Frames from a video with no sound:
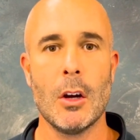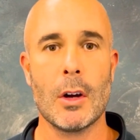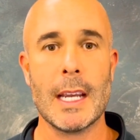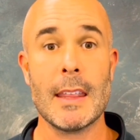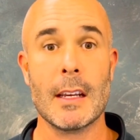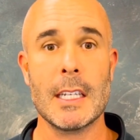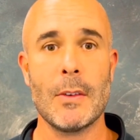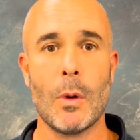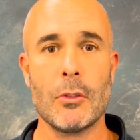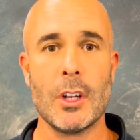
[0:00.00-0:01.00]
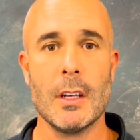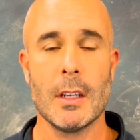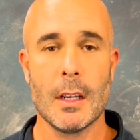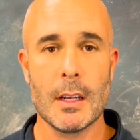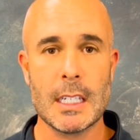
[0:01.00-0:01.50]
Okay, thank you for watching.
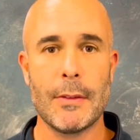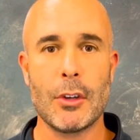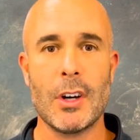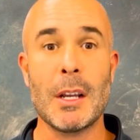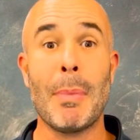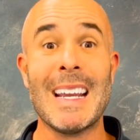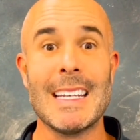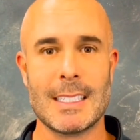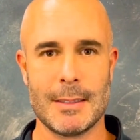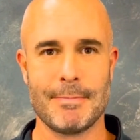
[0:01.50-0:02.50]
Give us a ring and buy it.